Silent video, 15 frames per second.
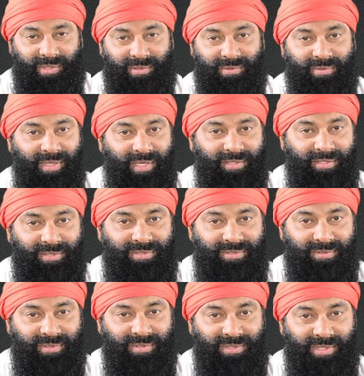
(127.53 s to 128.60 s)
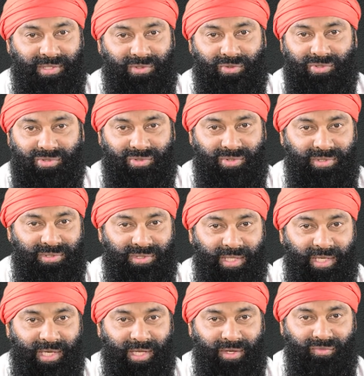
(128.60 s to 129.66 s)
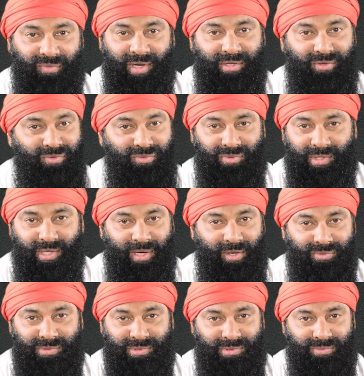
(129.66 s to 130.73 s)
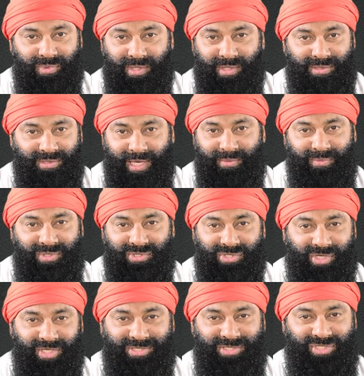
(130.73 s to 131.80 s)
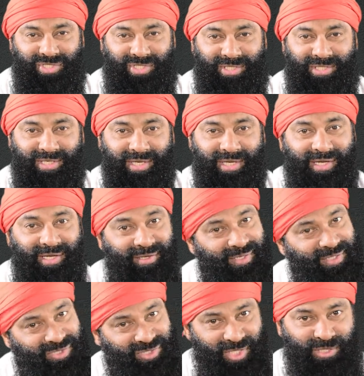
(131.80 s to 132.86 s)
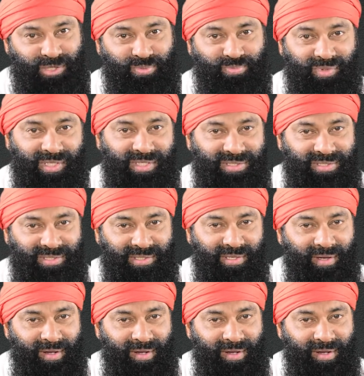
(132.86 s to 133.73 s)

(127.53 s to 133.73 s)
You and your students, and no students invite you to their houses because I'm a stranger in a strange place